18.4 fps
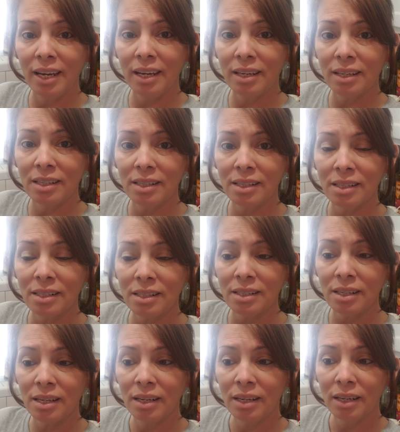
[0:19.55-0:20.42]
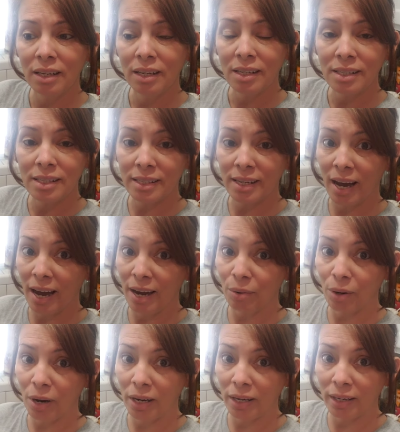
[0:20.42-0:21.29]
is
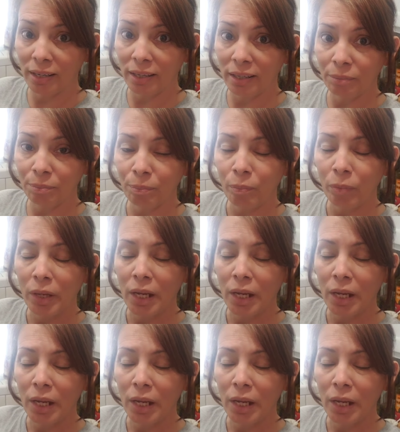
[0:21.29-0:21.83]
skyrocketing.